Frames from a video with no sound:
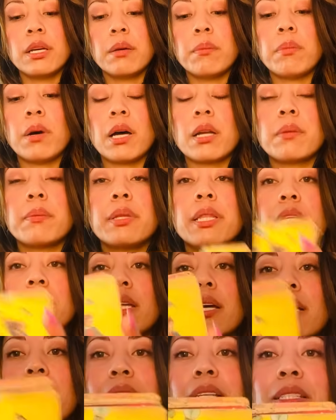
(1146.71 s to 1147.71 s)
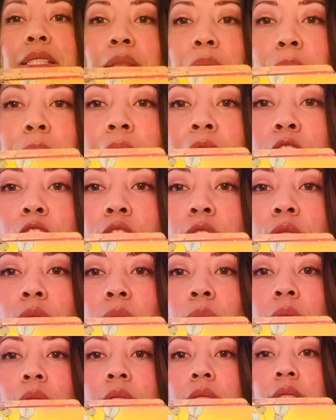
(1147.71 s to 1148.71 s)
Bottom of the deck is the Page of
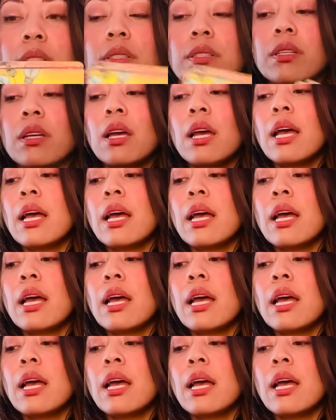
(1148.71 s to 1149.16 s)
Swords.